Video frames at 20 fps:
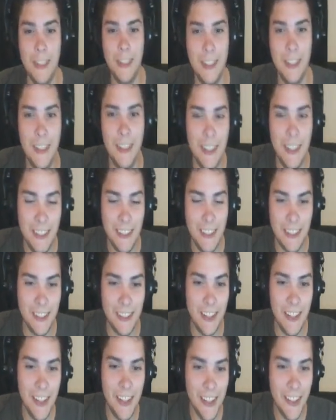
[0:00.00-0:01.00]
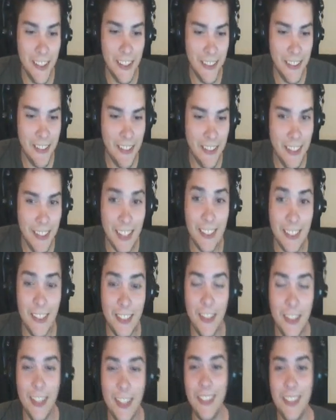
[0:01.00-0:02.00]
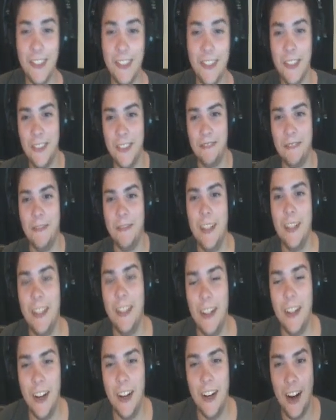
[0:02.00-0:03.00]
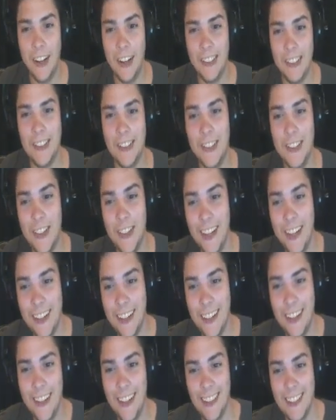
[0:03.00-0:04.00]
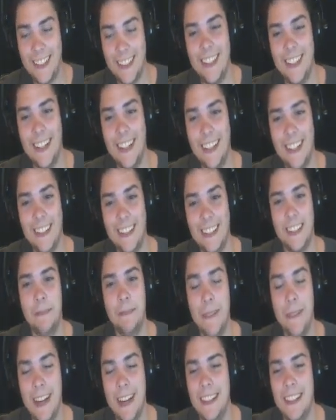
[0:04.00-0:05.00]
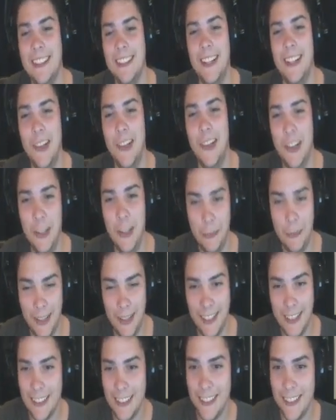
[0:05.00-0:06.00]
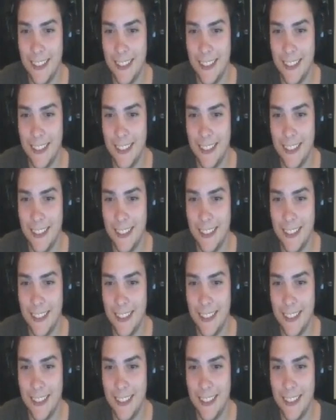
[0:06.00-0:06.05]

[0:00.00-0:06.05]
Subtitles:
I'd say that's a good intro. Also joining us is Matt. How are you, Matt?